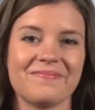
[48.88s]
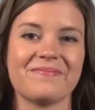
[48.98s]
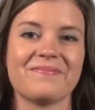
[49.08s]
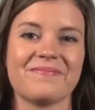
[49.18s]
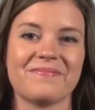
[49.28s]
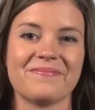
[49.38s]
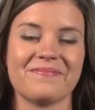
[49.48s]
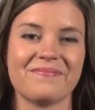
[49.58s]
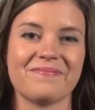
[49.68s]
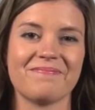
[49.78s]

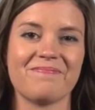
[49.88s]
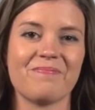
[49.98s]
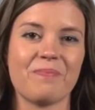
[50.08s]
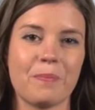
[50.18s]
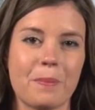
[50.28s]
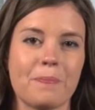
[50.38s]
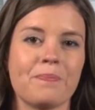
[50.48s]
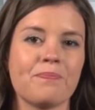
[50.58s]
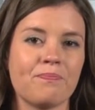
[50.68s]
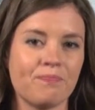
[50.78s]

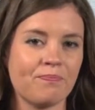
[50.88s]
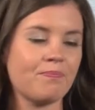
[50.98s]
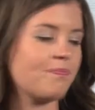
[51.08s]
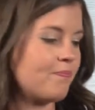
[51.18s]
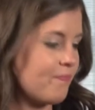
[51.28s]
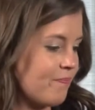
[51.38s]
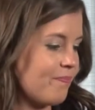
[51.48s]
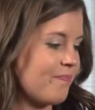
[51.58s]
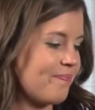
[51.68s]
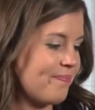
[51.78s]

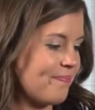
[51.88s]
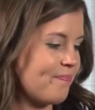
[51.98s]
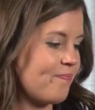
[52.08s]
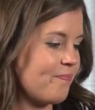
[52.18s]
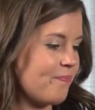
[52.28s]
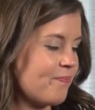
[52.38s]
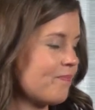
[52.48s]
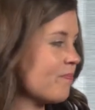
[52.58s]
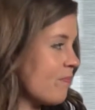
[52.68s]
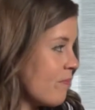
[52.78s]

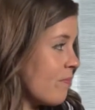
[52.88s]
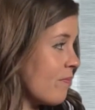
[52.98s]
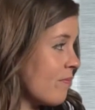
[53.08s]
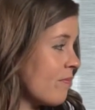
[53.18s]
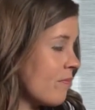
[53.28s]
[no speech]